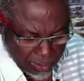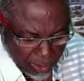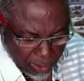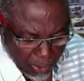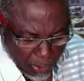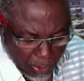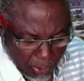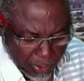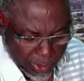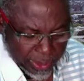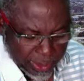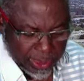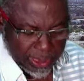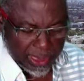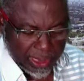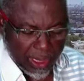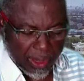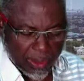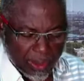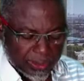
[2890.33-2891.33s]
Glory to
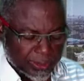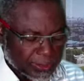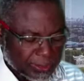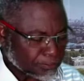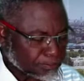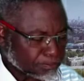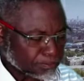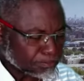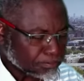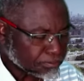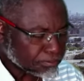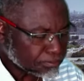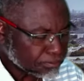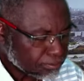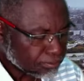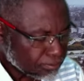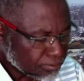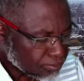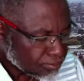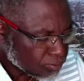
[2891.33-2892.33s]
God.
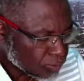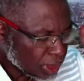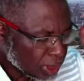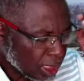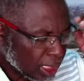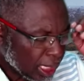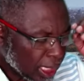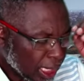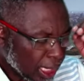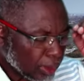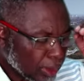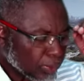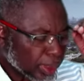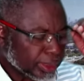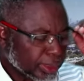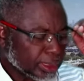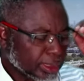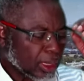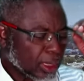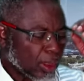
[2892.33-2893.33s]
And
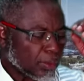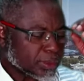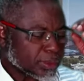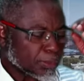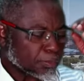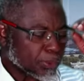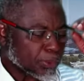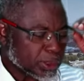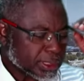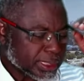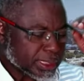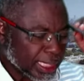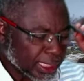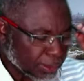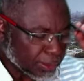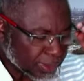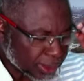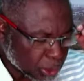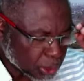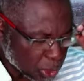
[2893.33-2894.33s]
when it comes, it puts the
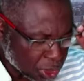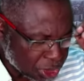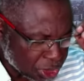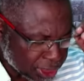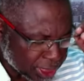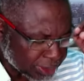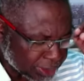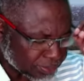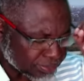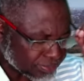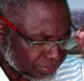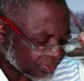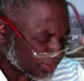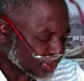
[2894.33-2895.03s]
enemy to shame